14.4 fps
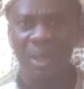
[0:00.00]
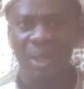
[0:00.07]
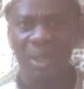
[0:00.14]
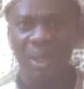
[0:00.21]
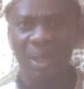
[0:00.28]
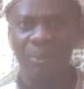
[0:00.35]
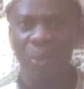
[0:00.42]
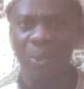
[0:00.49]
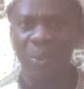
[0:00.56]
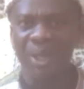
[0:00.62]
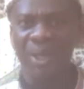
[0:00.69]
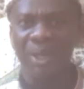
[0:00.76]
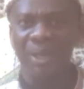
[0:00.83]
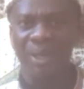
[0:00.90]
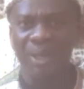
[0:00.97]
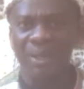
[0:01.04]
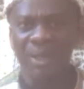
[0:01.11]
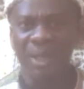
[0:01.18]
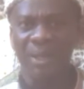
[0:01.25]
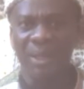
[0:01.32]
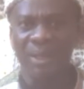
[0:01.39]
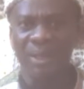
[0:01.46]
I'm looking at it
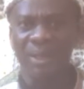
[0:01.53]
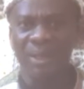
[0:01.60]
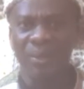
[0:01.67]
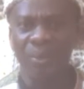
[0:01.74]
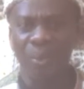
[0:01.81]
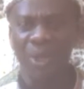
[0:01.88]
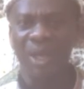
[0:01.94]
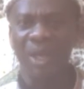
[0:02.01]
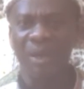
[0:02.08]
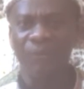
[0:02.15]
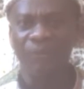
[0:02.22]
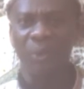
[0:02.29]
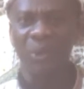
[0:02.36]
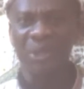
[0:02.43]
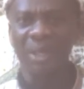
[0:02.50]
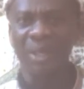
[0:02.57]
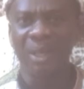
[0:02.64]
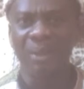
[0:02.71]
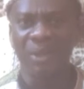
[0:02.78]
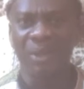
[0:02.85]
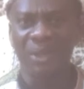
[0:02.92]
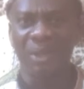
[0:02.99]
as we are forcing
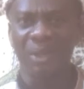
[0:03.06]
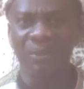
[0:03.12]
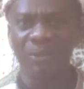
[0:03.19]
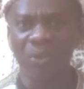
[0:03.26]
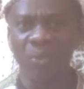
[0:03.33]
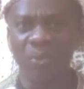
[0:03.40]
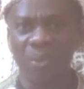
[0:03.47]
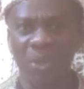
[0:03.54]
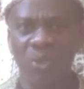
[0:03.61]
ourselves to be